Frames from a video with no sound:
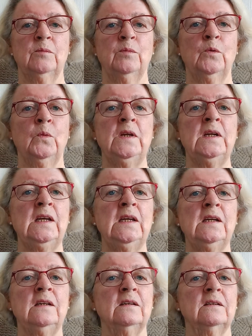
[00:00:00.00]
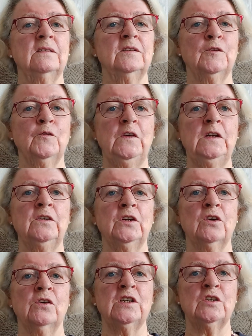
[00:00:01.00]
But we need to feel
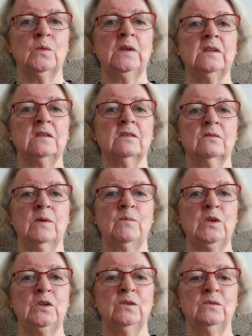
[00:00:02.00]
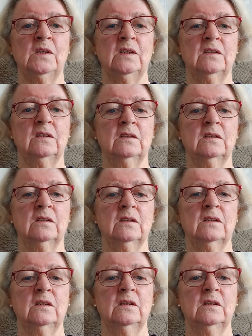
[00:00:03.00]
that God is with us when we do this.